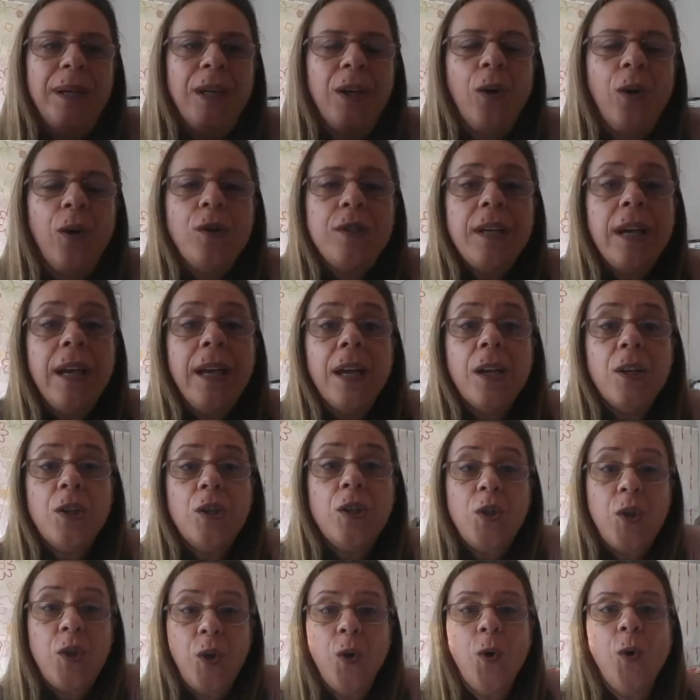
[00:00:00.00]
because I
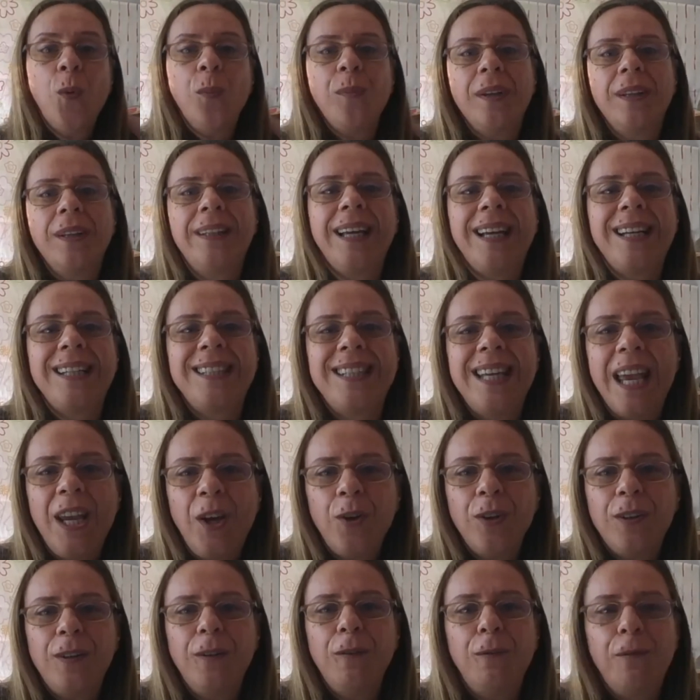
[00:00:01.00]
assume that
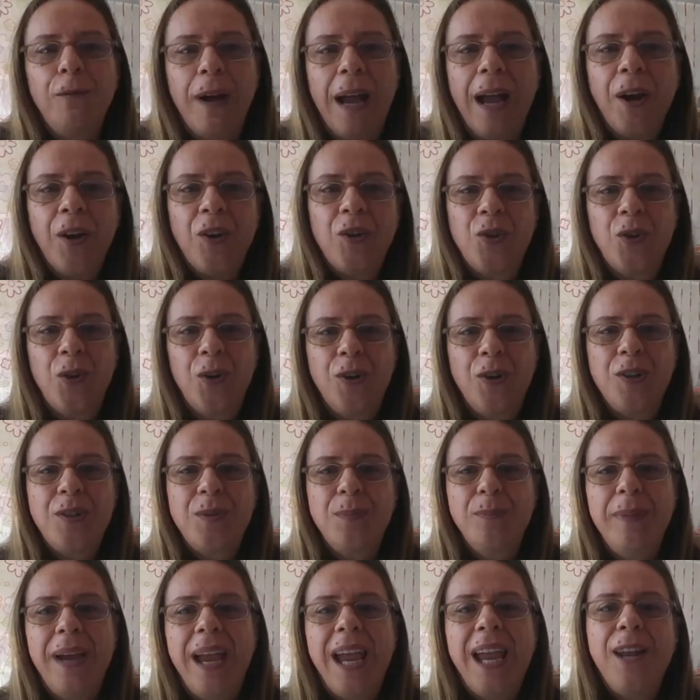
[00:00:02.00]
executive functions
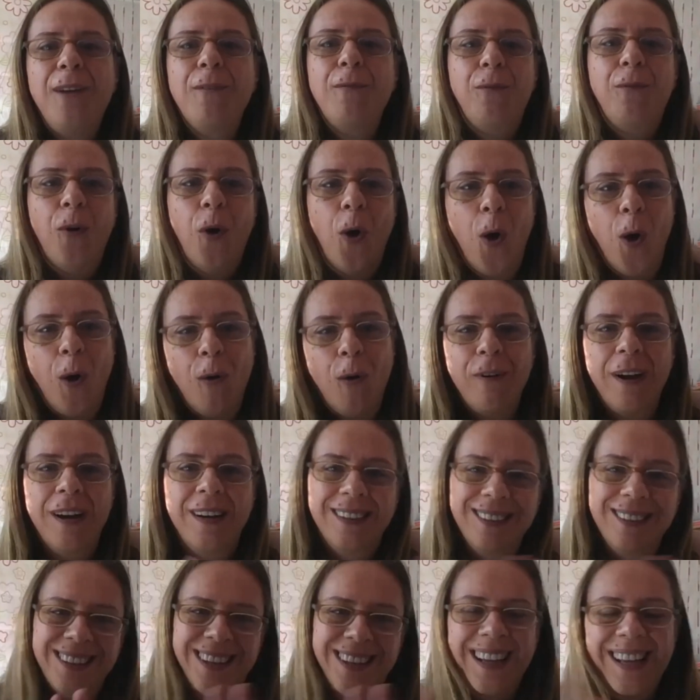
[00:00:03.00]
may involve
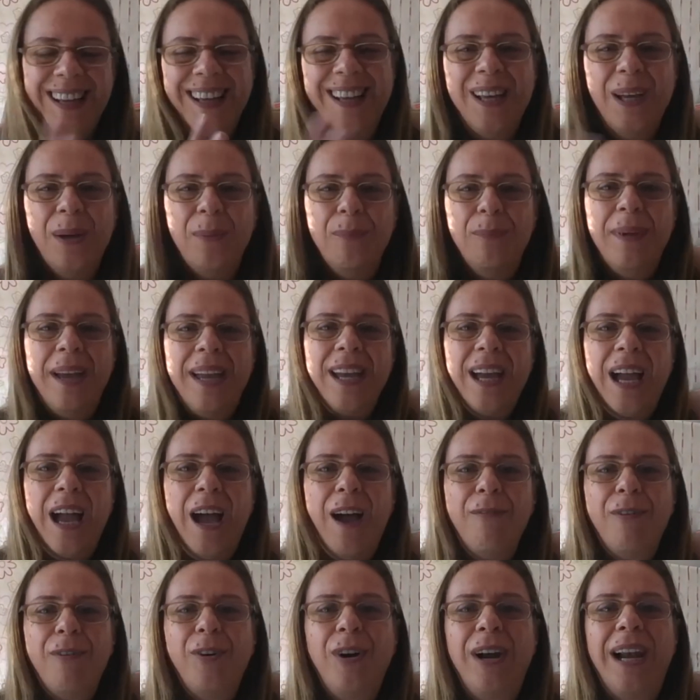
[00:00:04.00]
and may
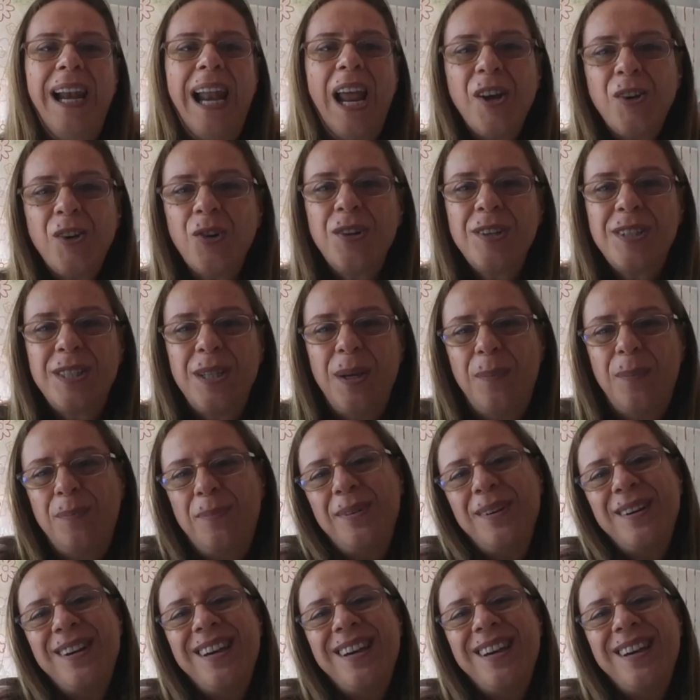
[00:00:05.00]
have a relationship